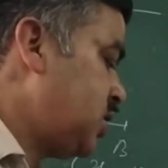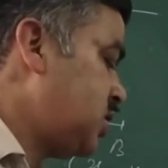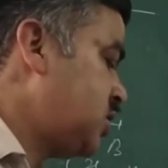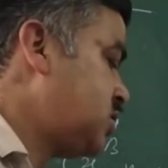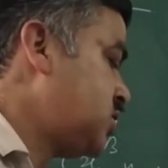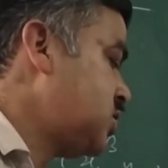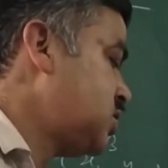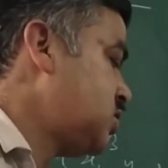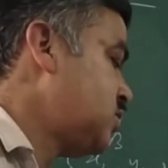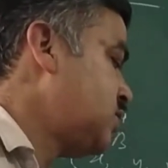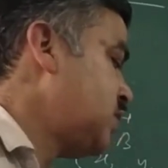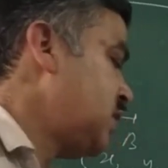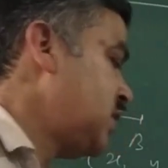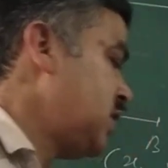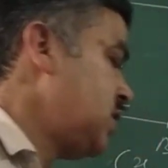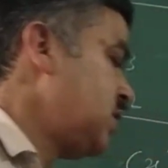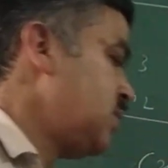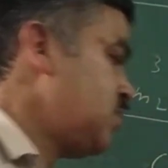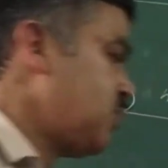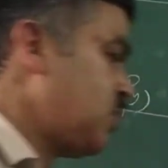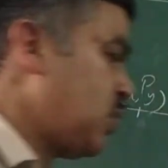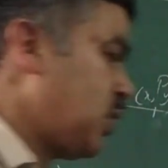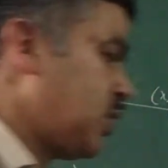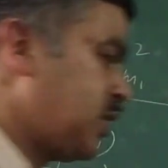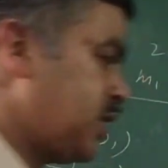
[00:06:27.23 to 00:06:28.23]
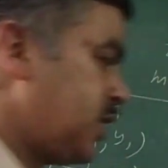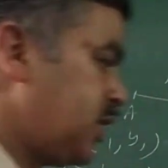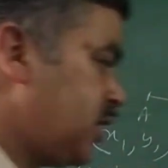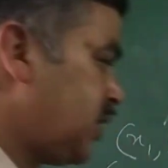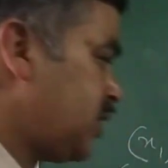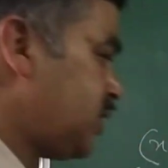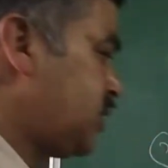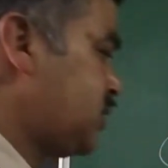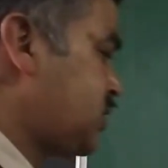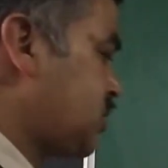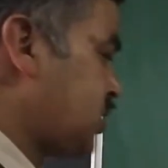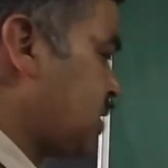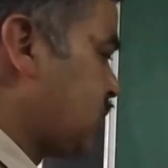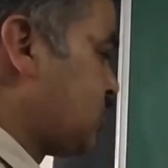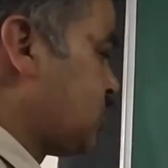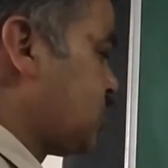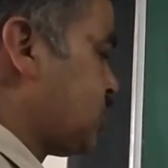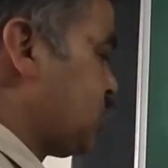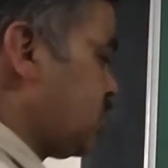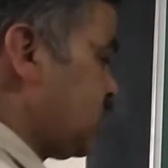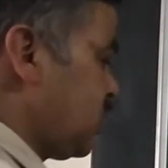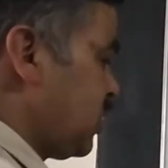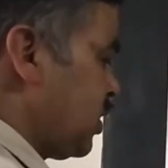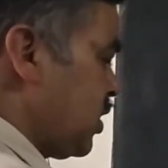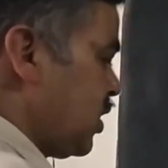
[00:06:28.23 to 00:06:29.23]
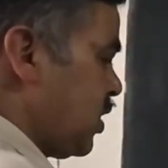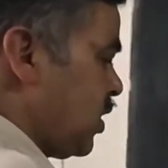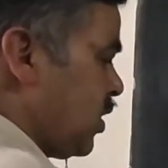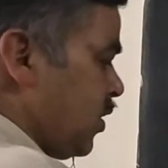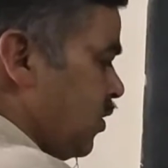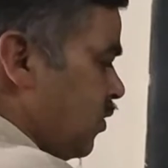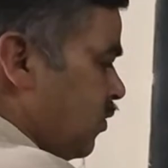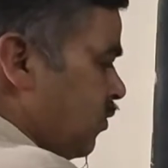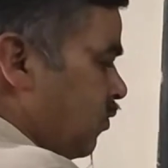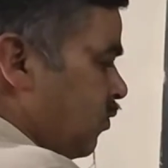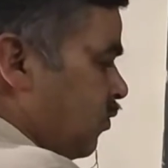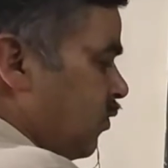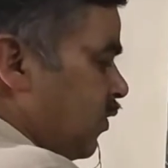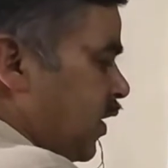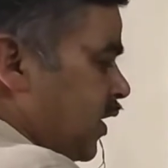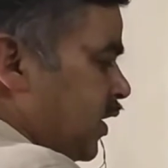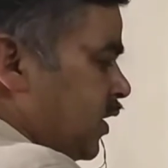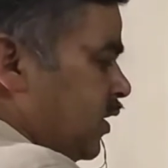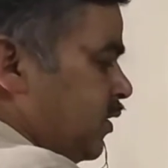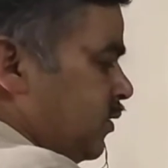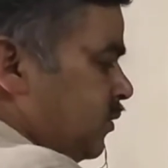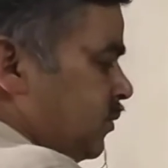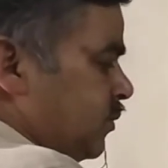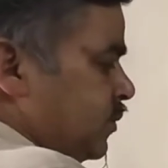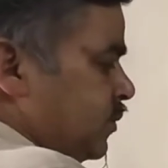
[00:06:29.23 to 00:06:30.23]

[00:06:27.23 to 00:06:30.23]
This is a very important instruction. When